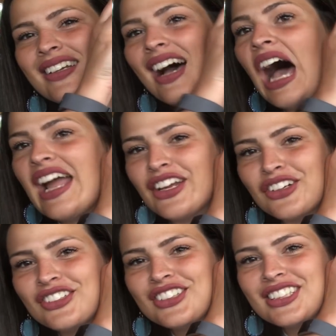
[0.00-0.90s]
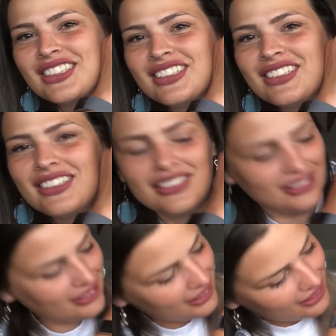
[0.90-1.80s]
ironed
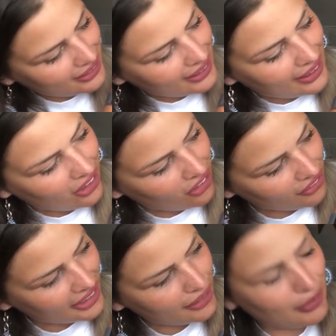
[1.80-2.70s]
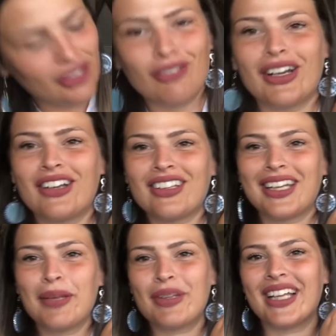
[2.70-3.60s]
and already with a wrinkle in
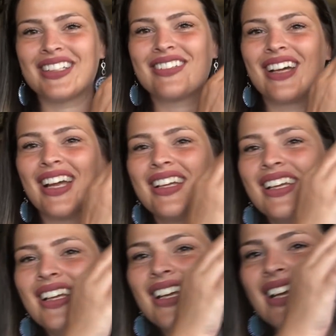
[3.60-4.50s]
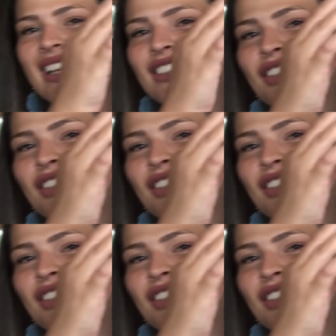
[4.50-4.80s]
it, but that's okay. It's